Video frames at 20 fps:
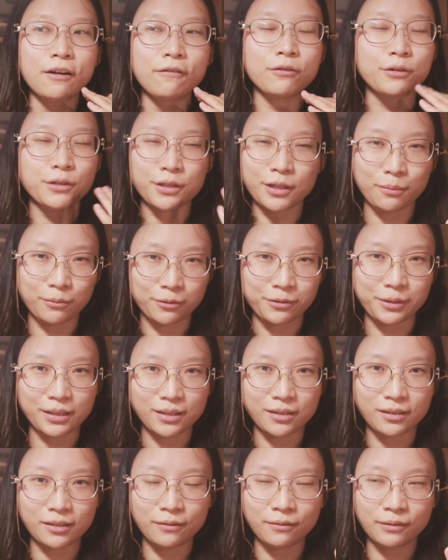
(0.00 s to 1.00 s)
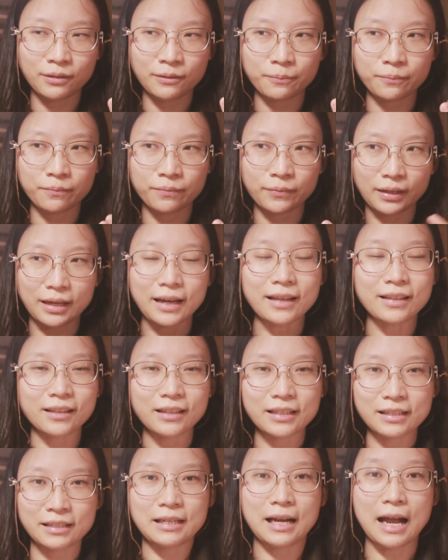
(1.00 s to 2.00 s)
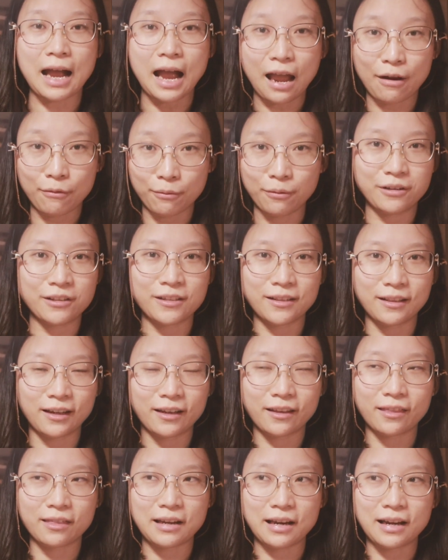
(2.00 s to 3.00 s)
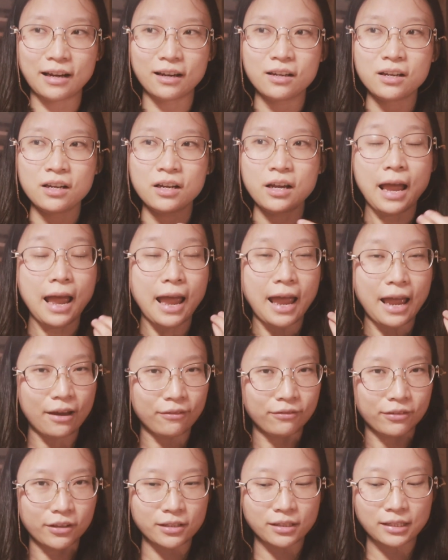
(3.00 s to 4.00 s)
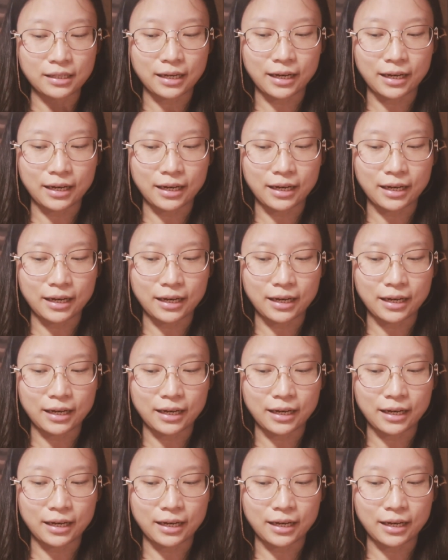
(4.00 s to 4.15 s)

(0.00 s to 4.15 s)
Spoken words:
for some reason, at least I was like that, have this